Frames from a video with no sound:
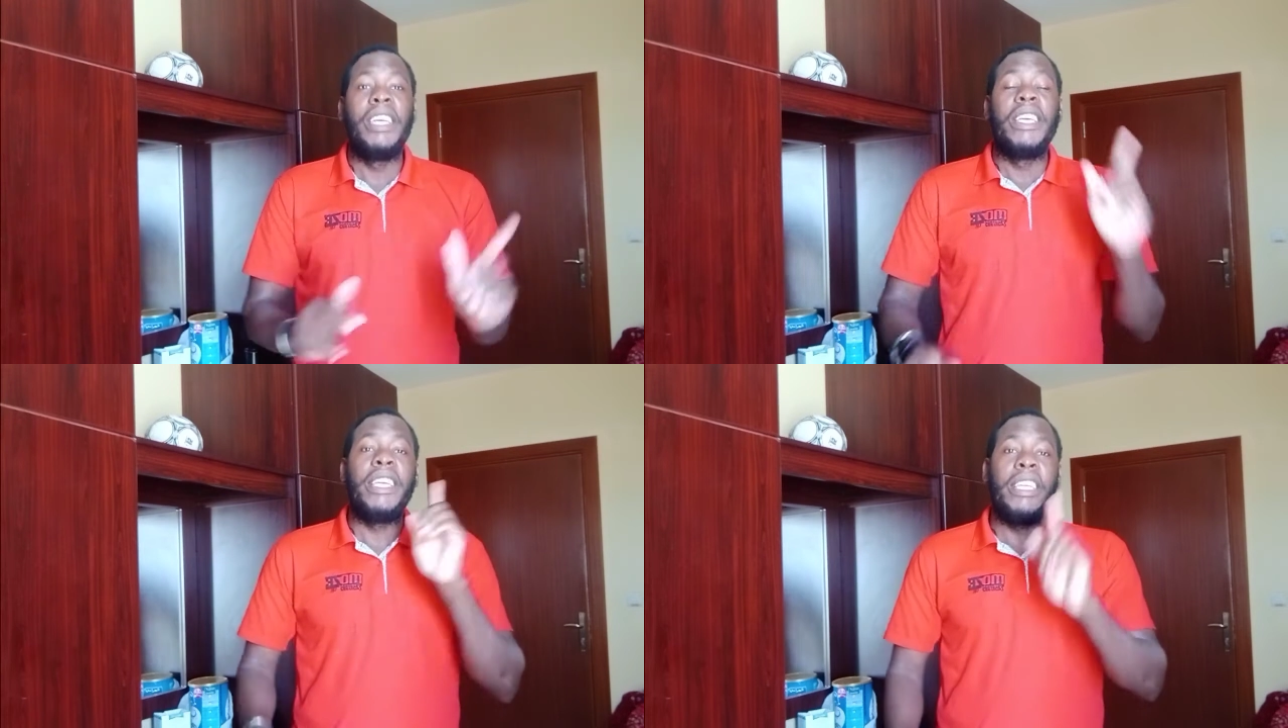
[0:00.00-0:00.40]

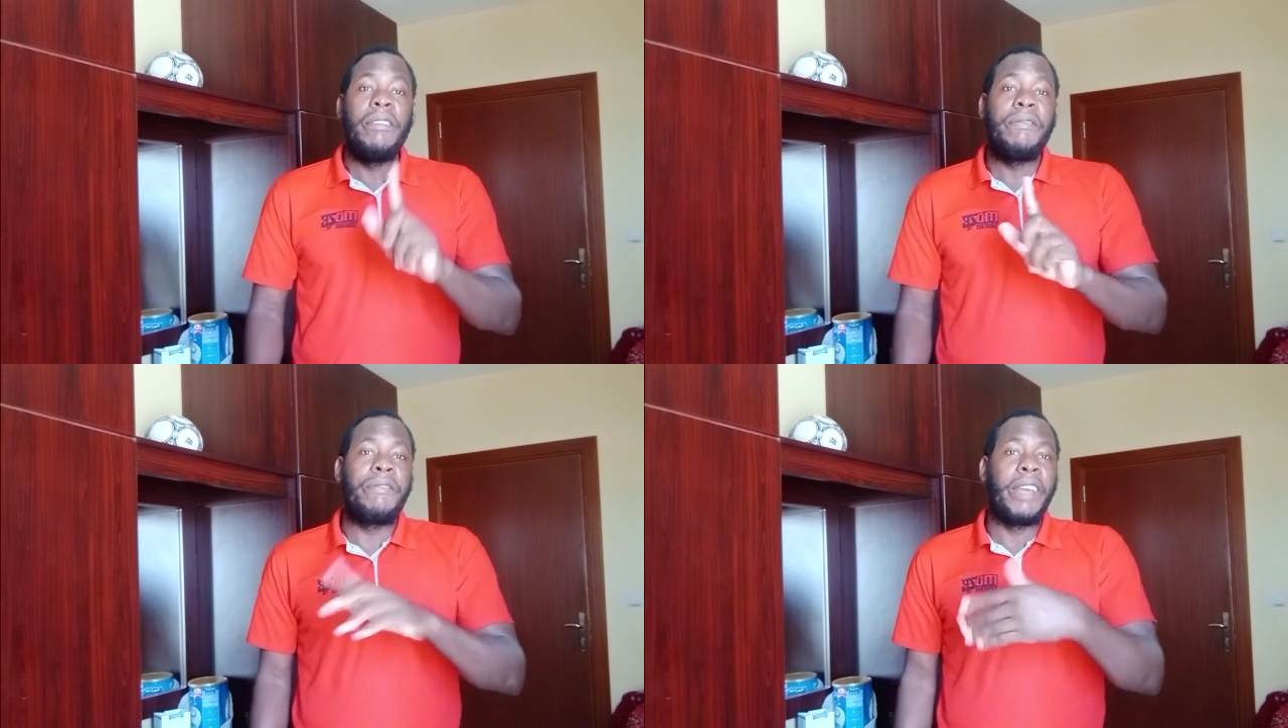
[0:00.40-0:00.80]

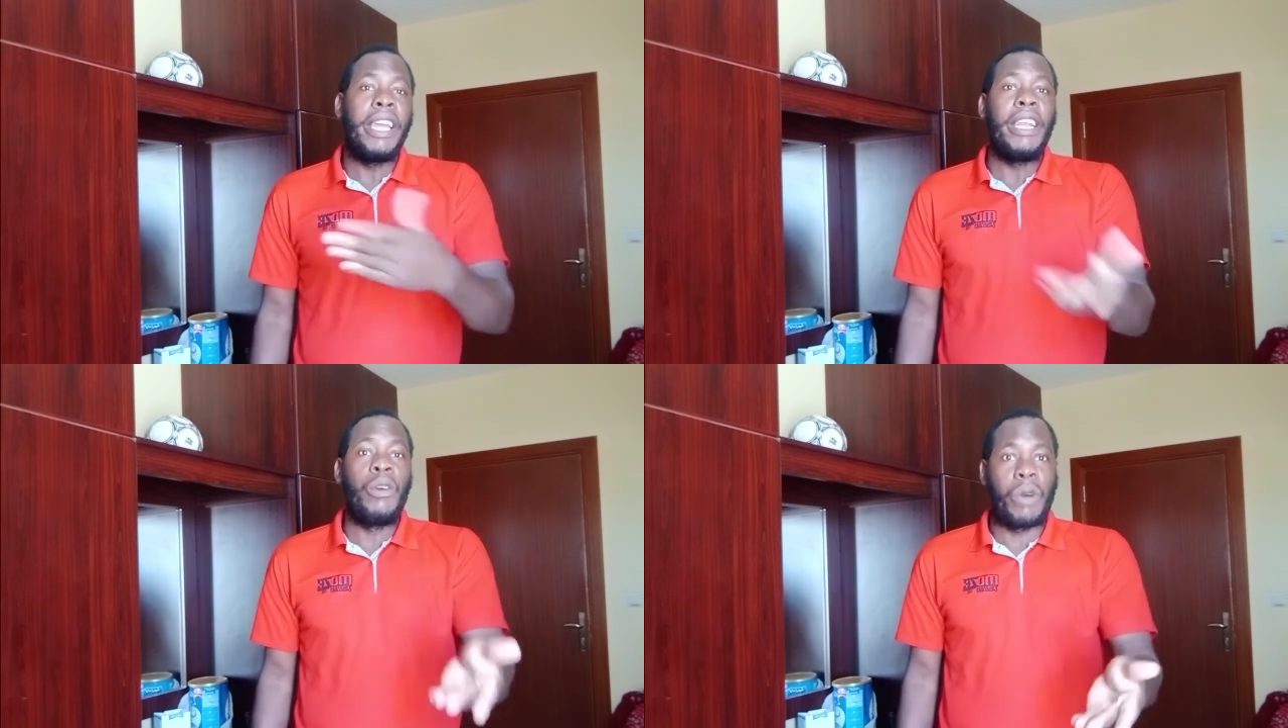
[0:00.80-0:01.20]
if
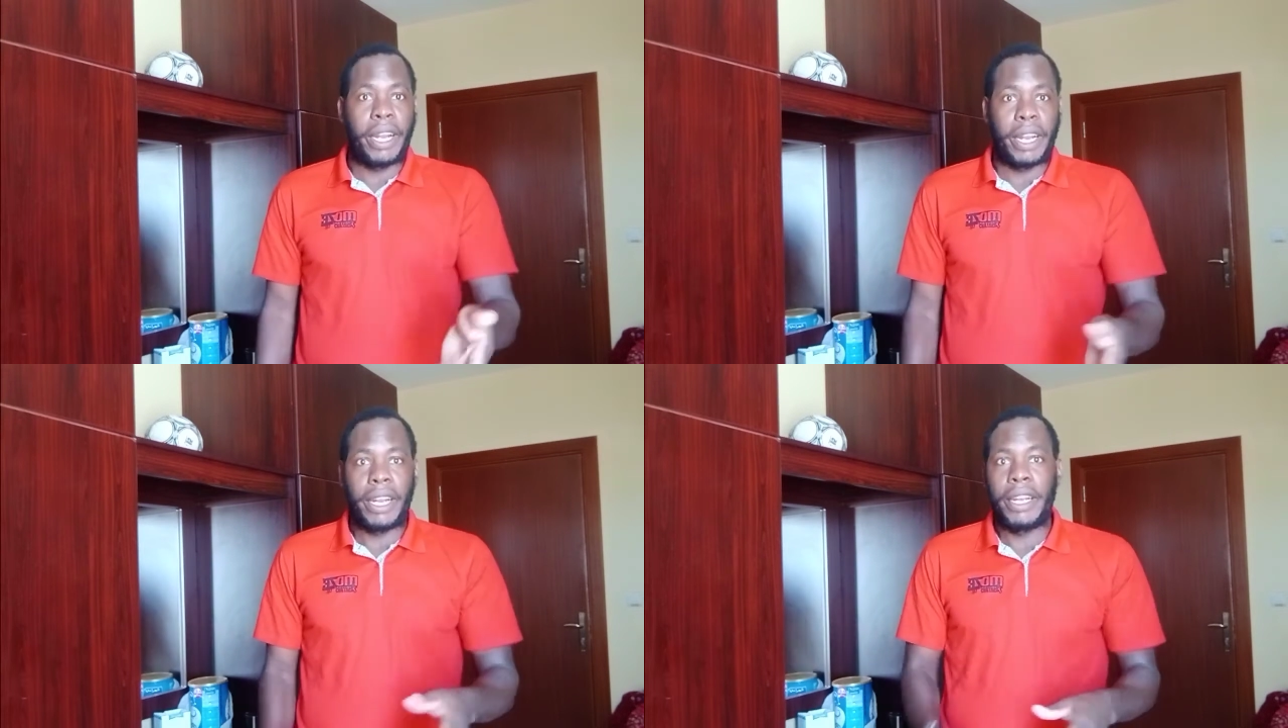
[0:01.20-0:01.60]
anyone
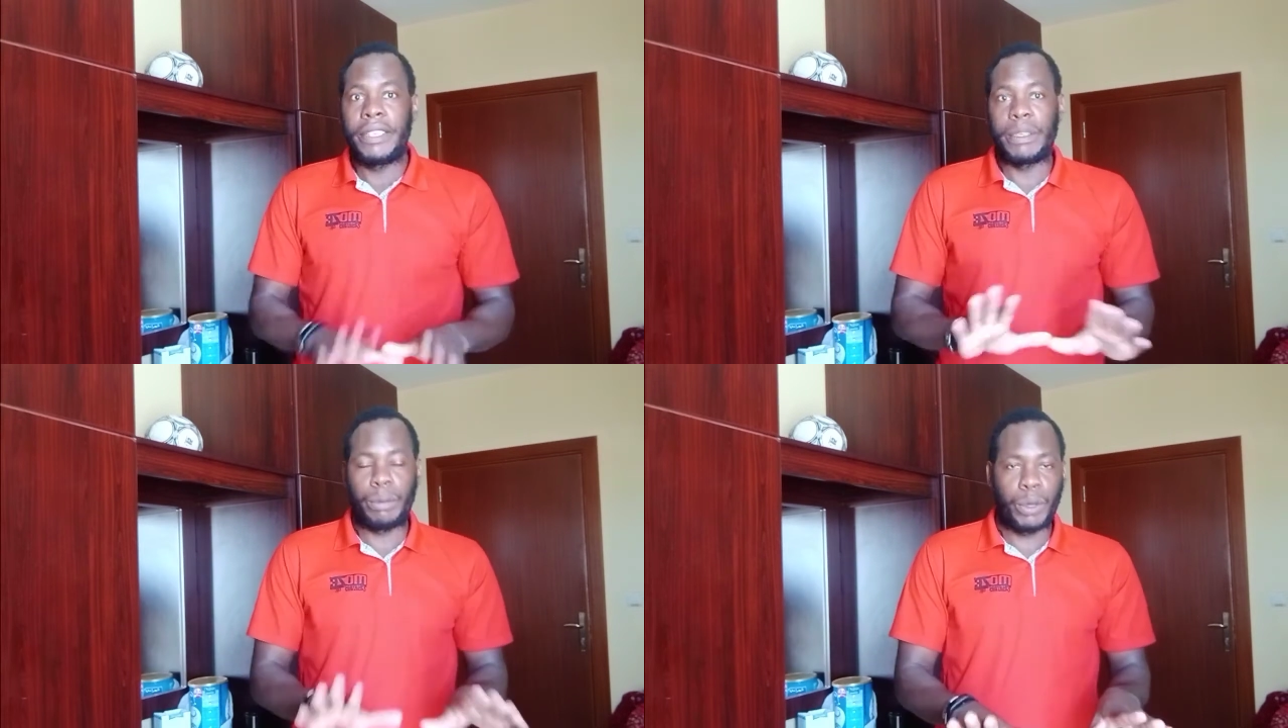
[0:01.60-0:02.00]

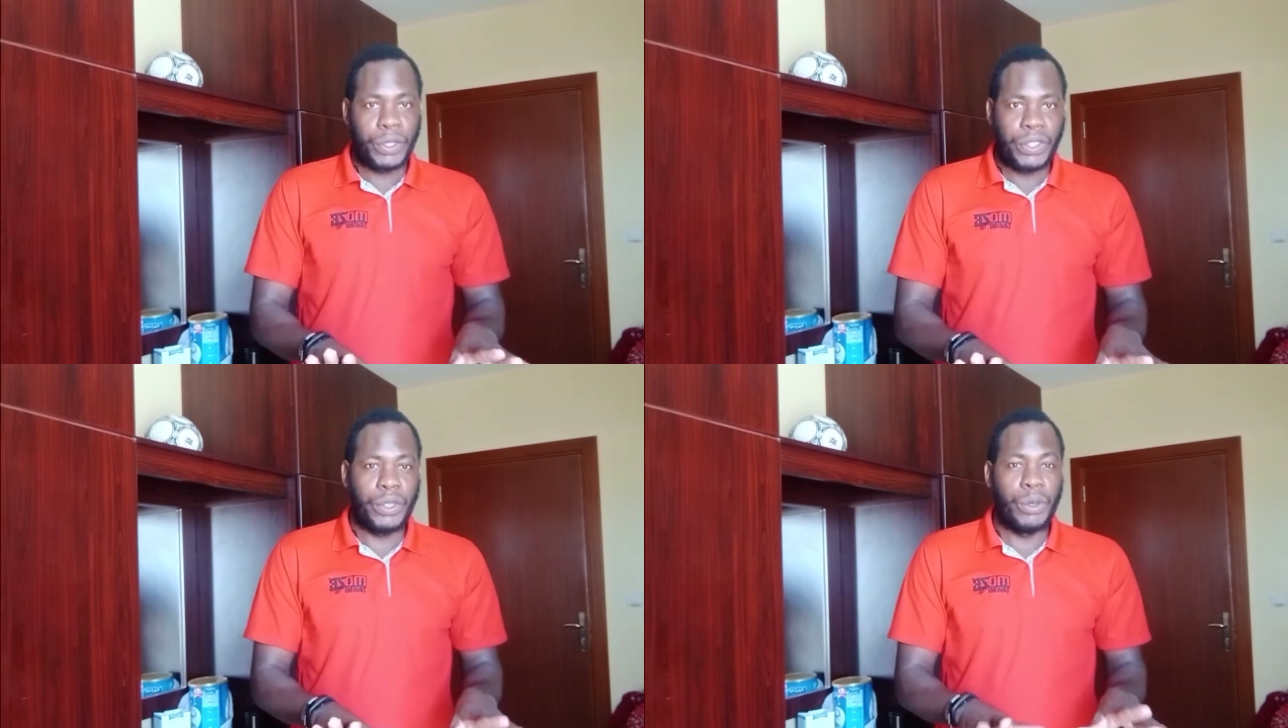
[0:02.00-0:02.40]
supports
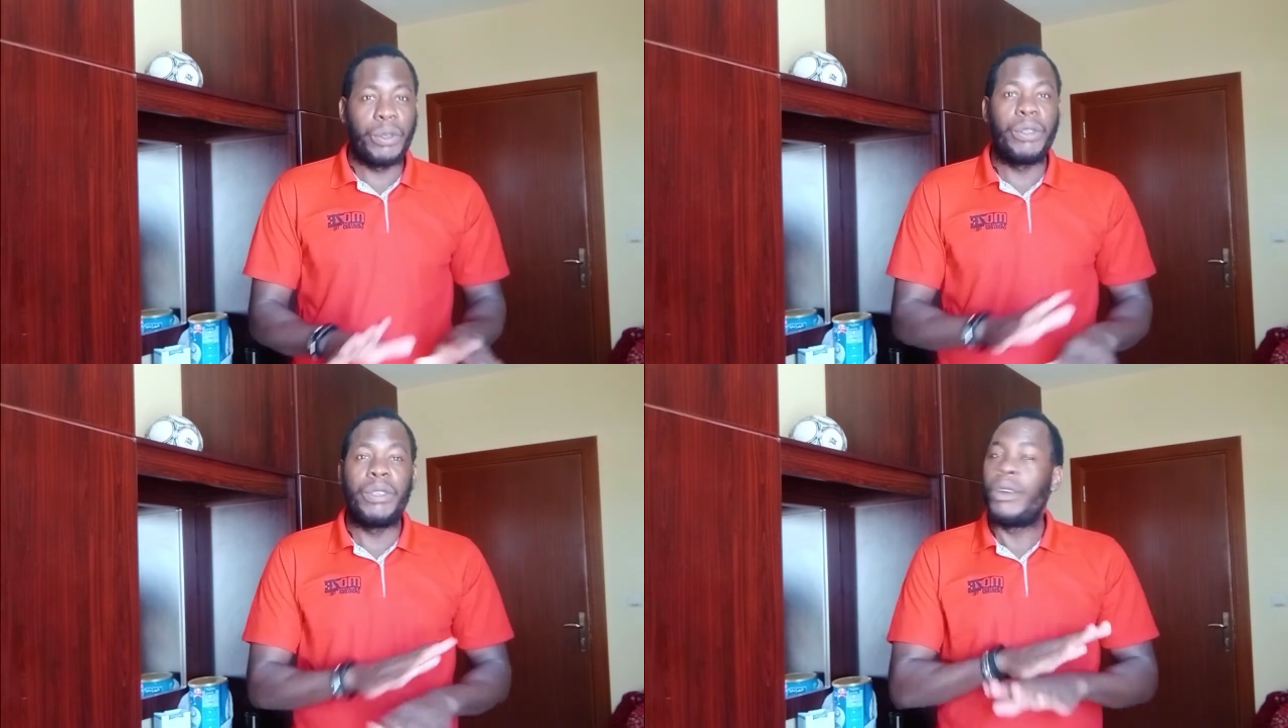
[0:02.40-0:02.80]
you
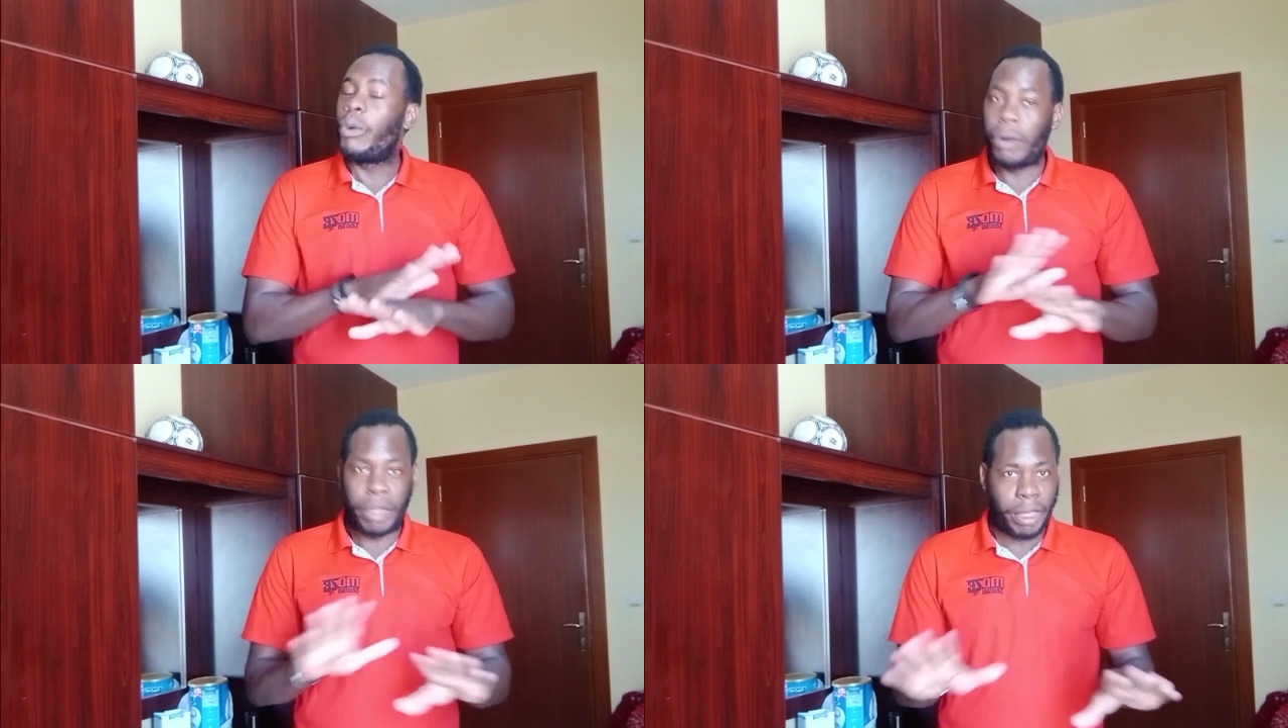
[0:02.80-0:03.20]
we
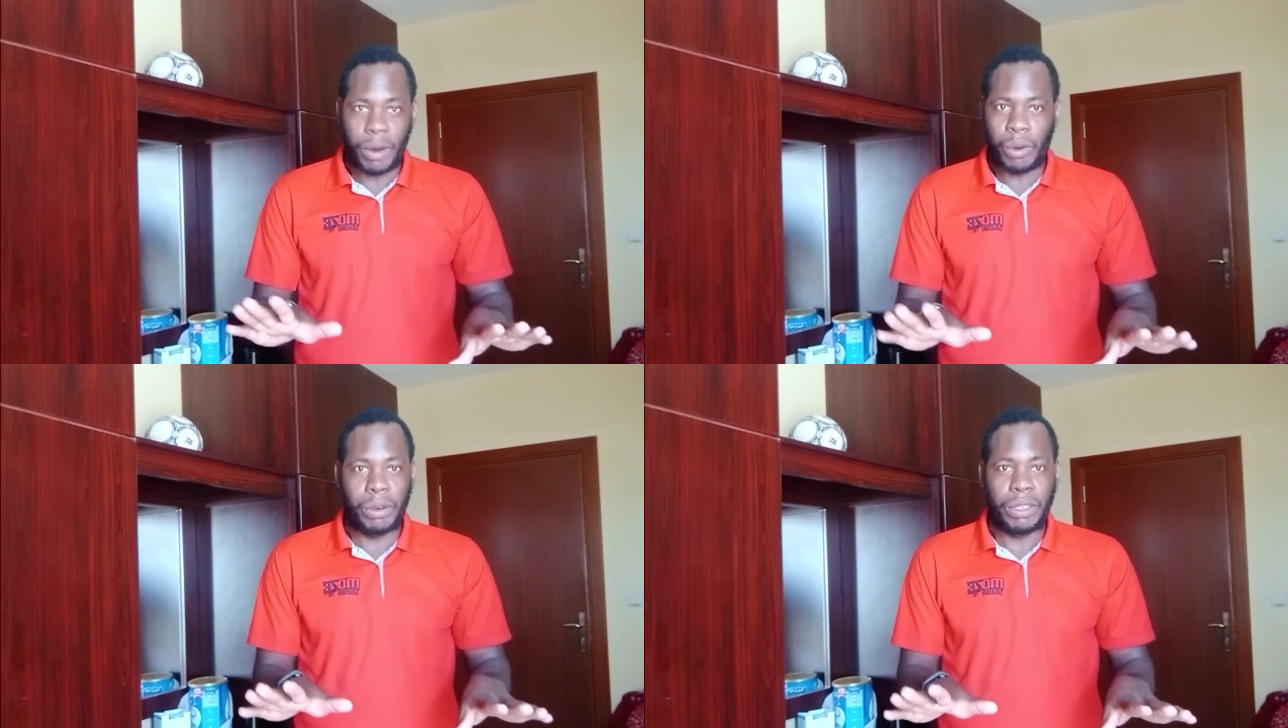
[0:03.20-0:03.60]
thank
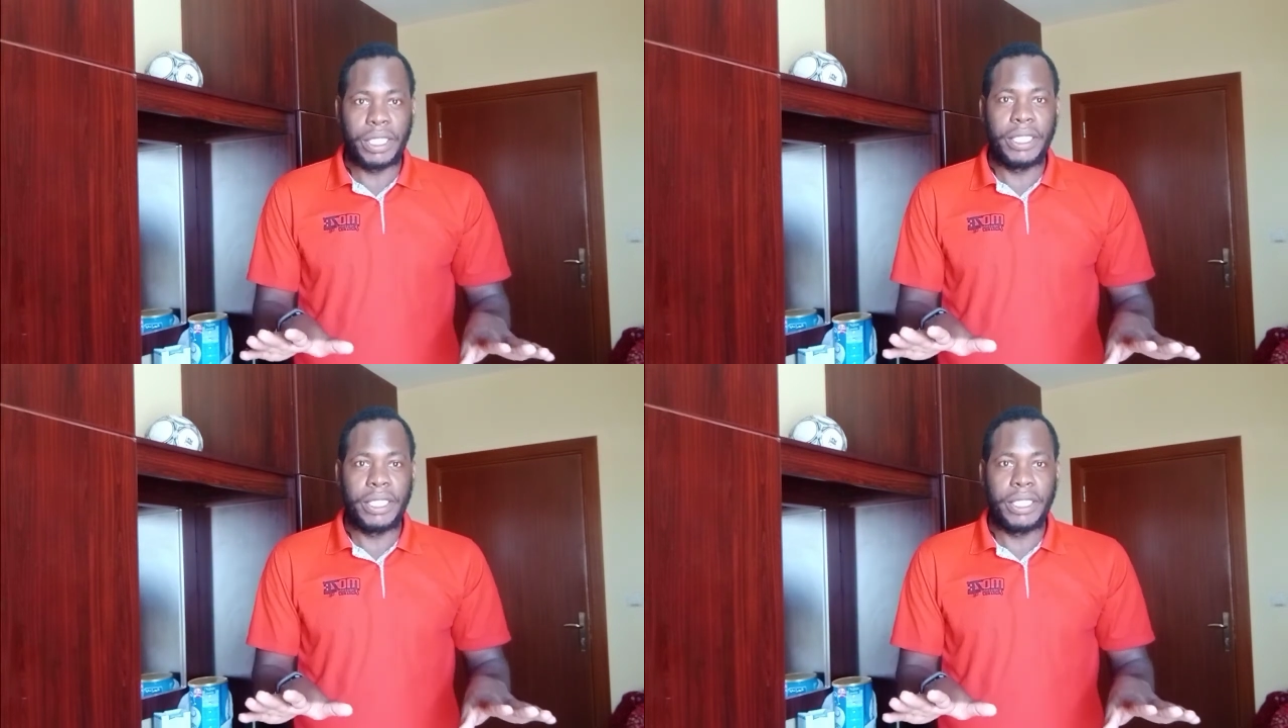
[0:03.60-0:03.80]
god